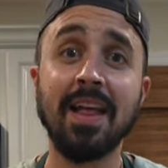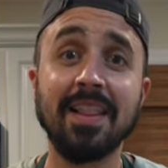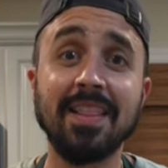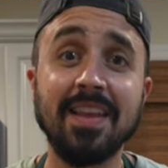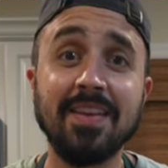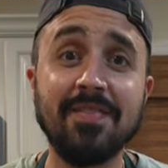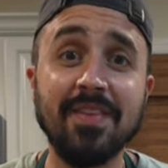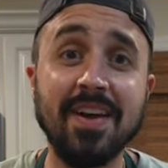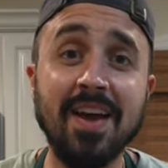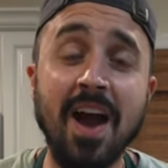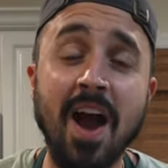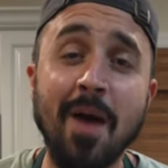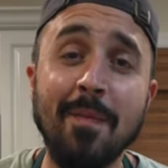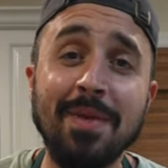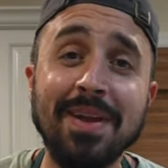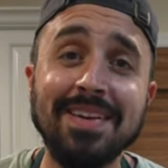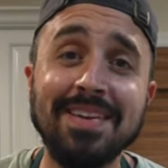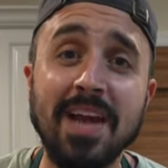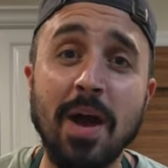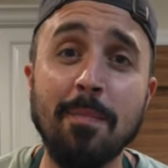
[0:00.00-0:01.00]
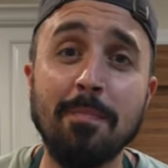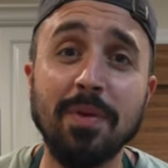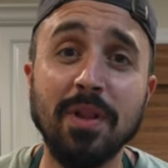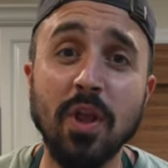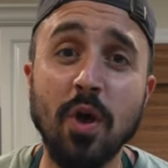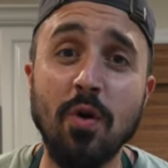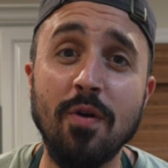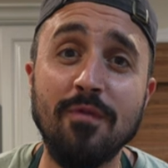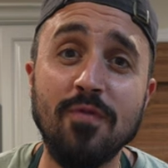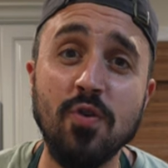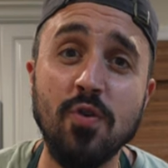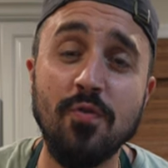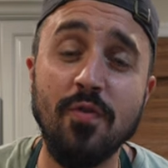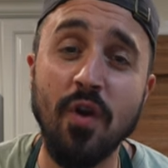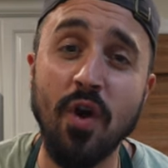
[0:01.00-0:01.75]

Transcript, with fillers: Leave a comment down below if you've